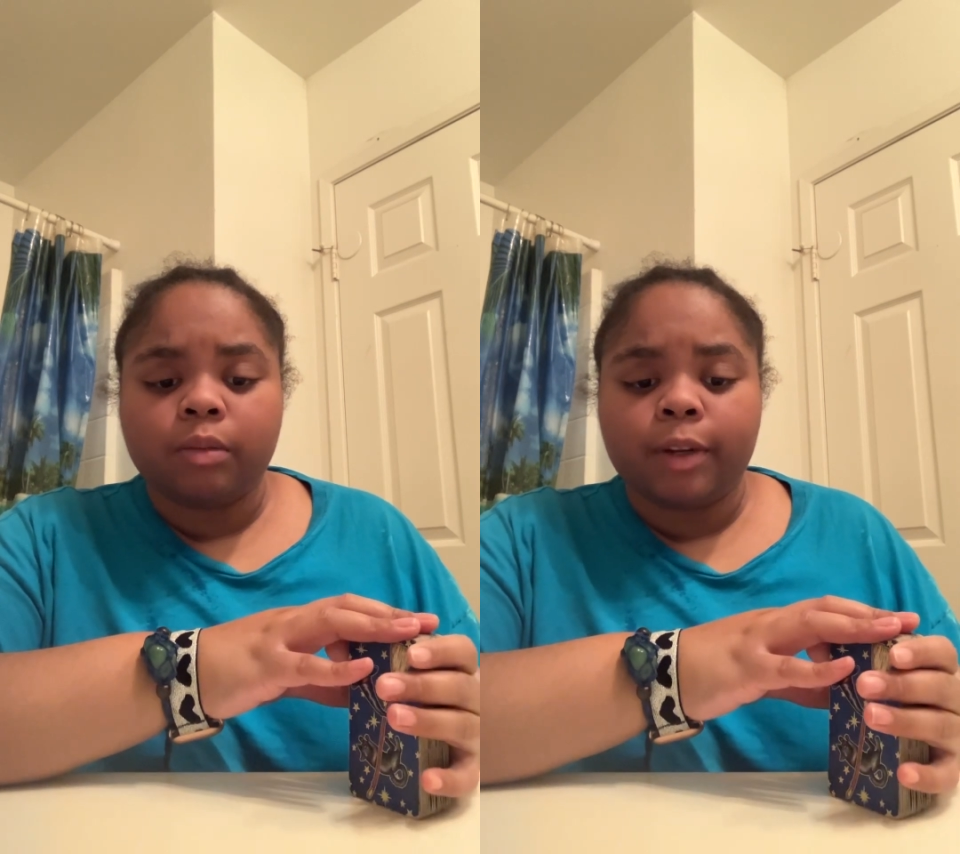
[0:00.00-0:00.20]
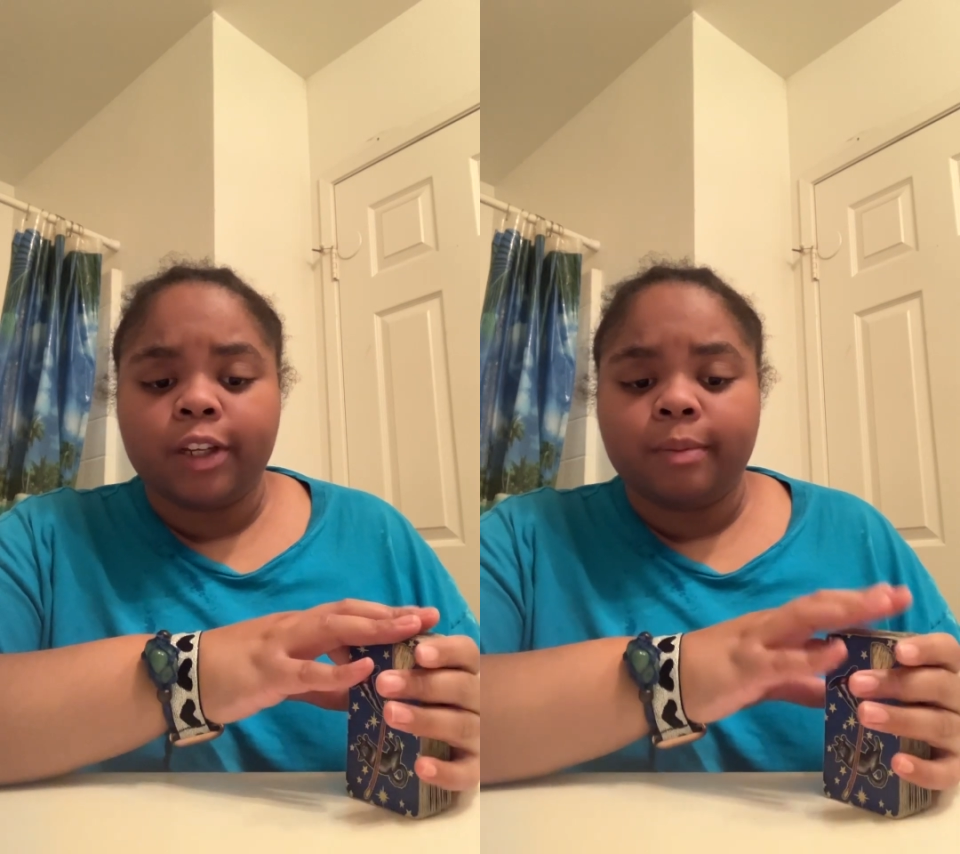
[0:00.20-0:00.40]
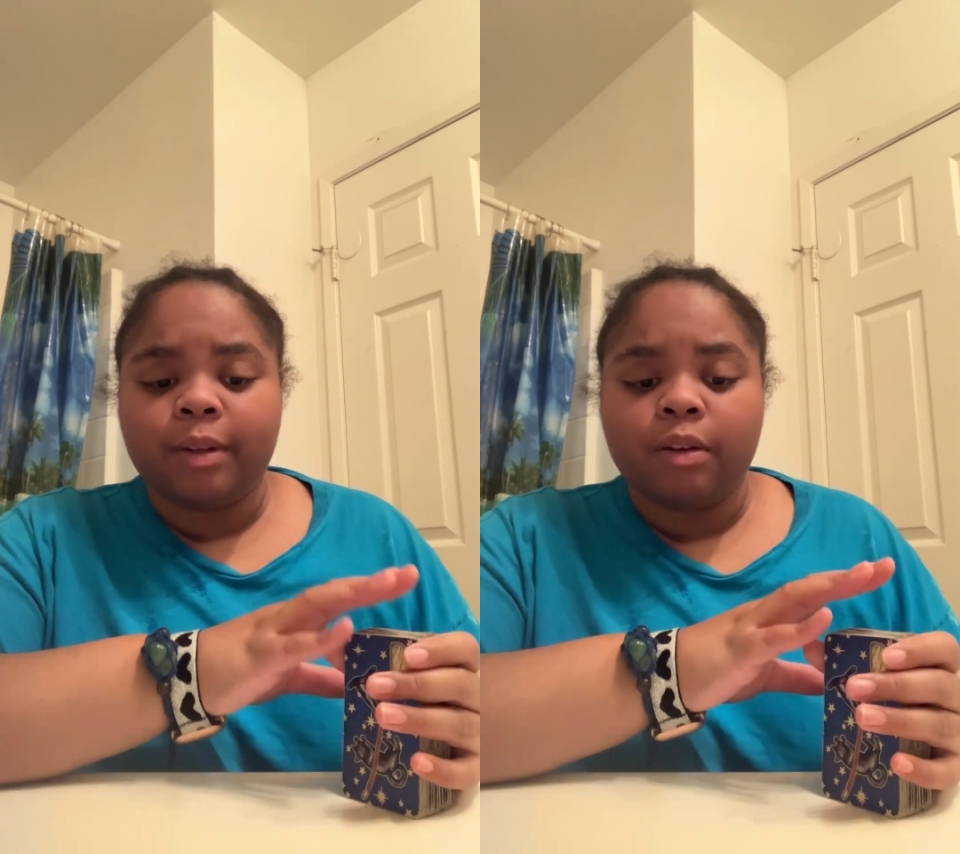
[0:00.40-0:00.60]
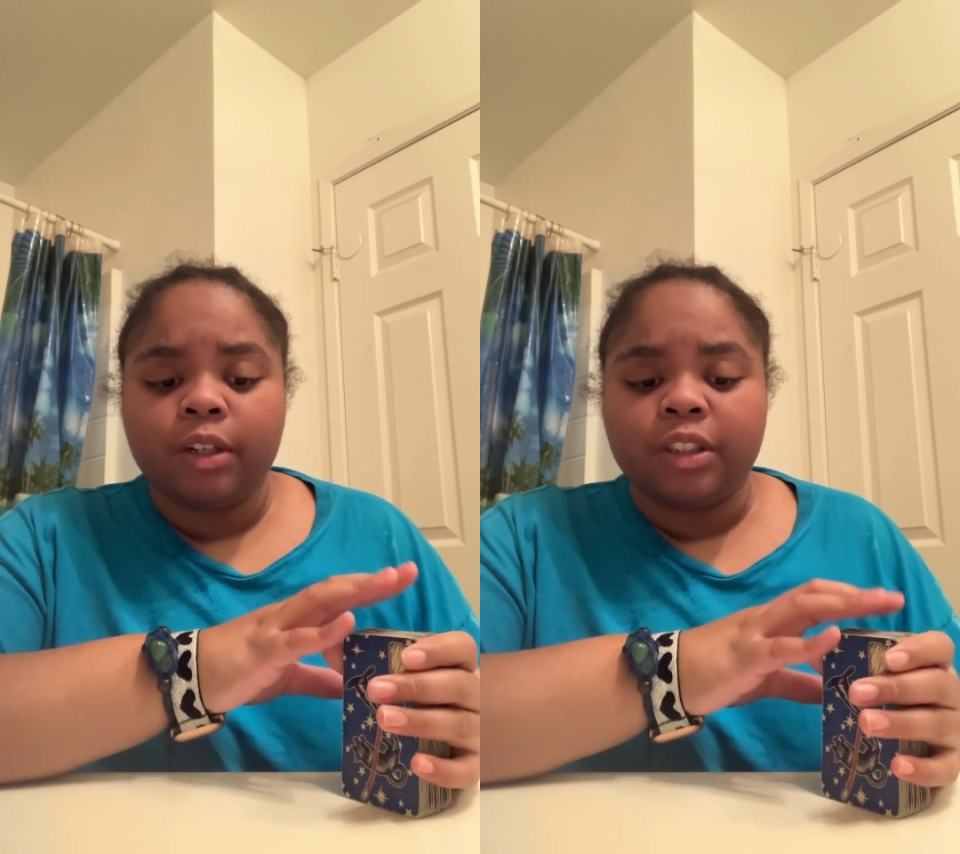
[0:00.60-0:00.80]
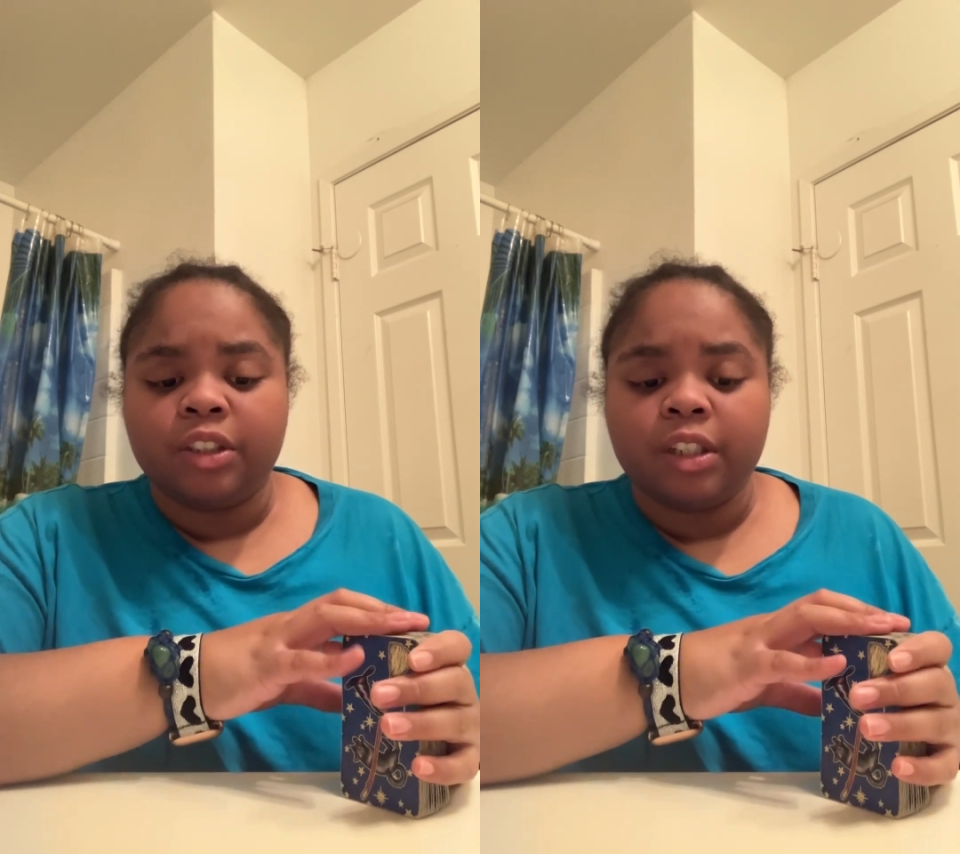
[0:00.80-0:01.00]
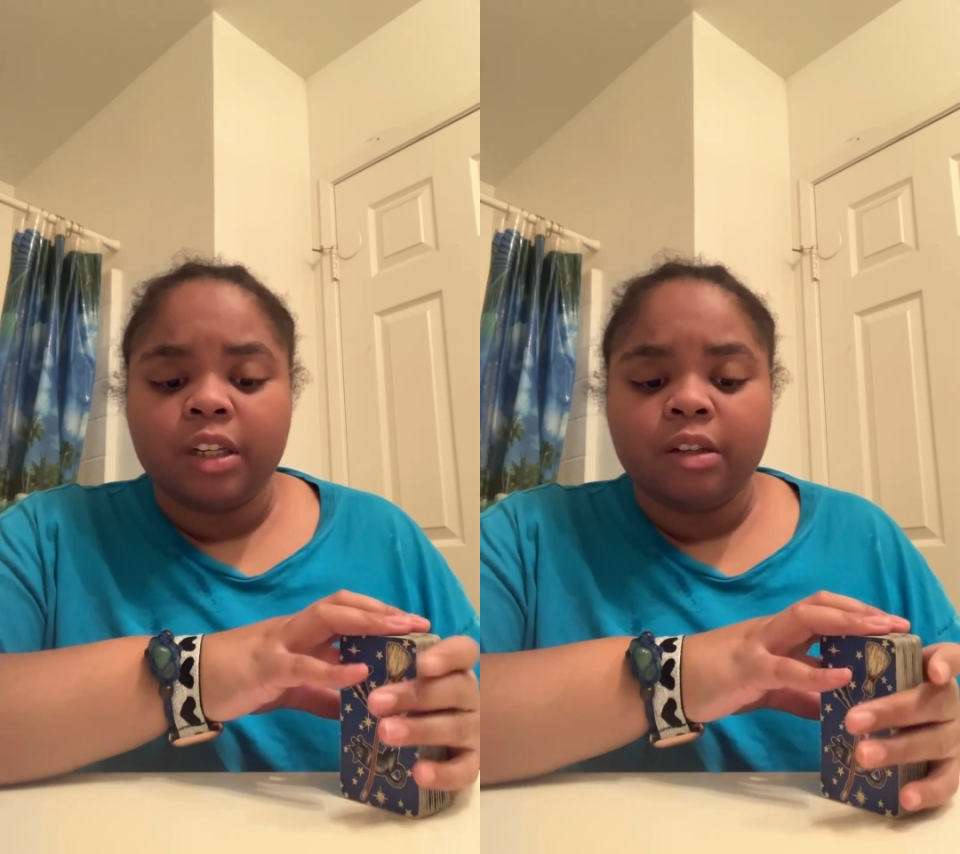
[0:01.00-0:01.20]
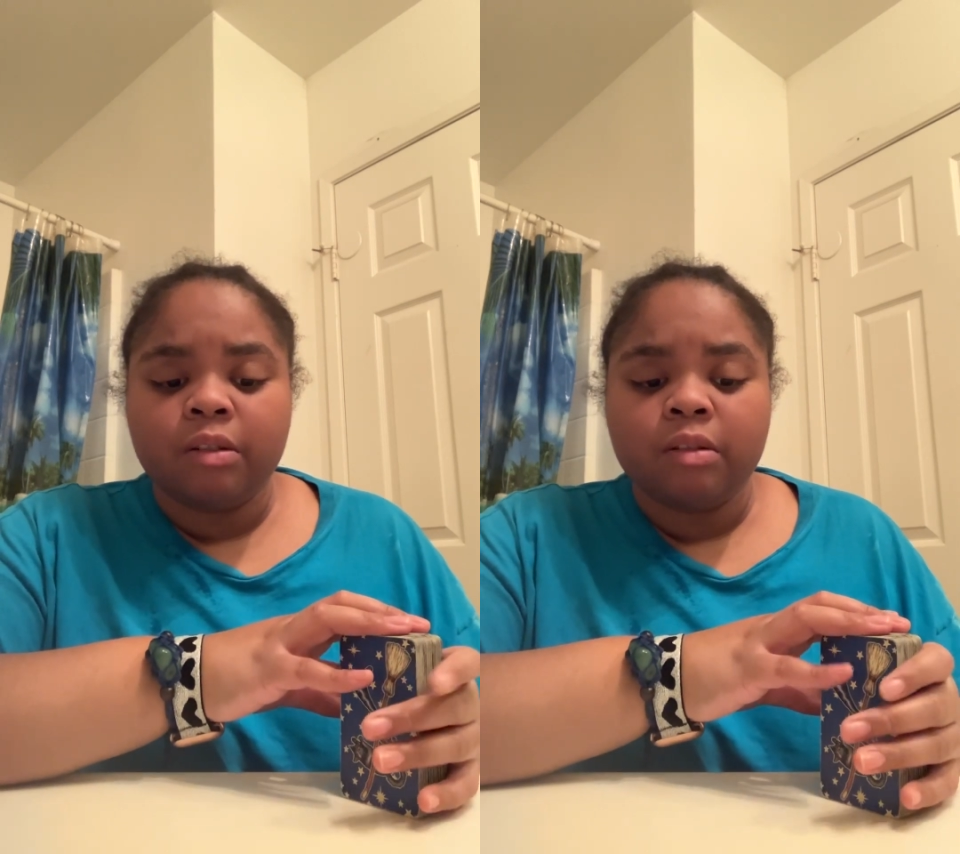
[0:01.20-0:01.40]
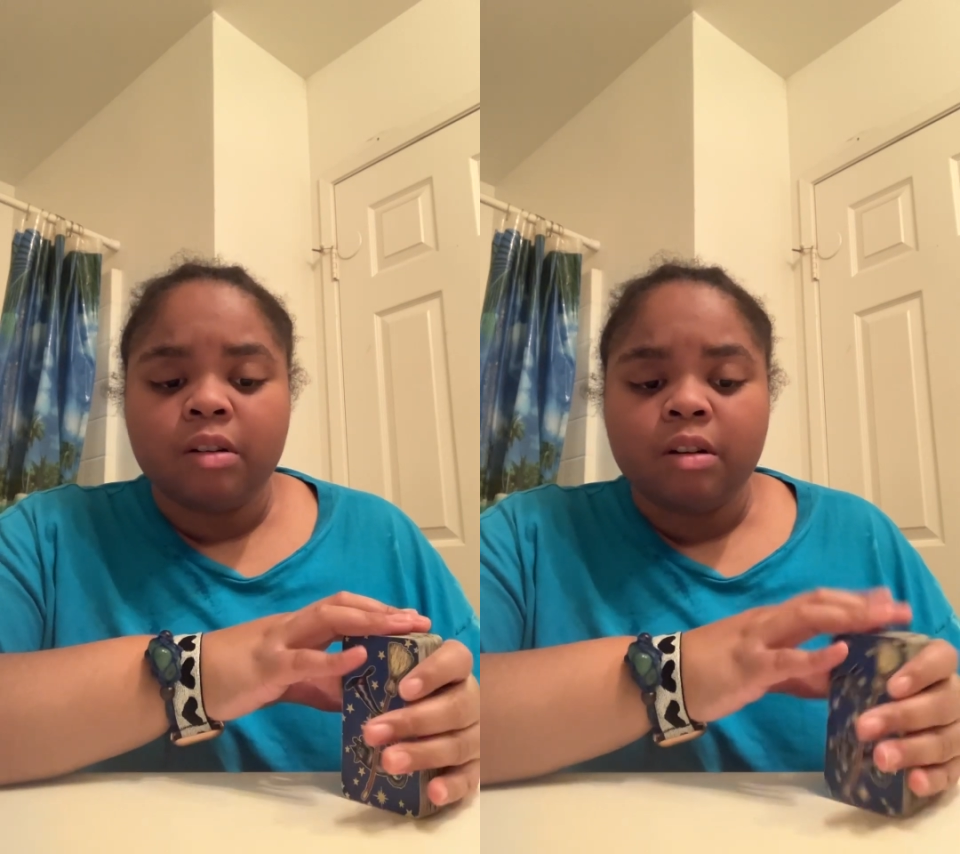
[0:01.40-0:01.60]
Somebody could be going to
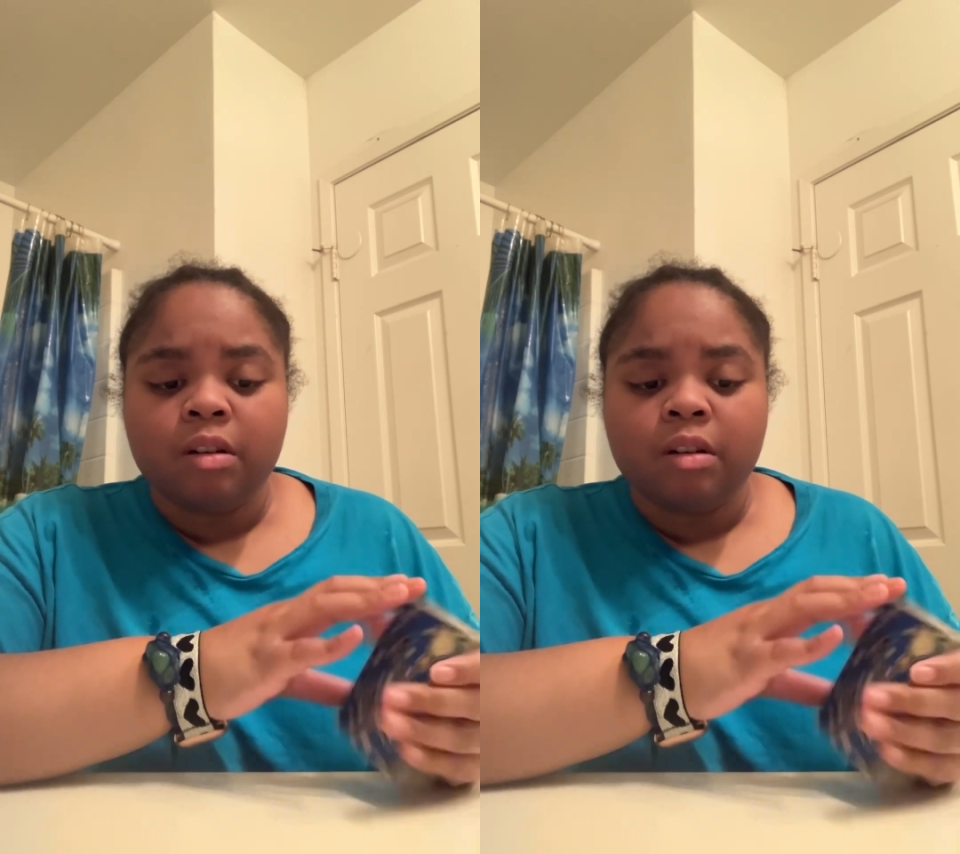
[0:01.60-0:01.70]
jail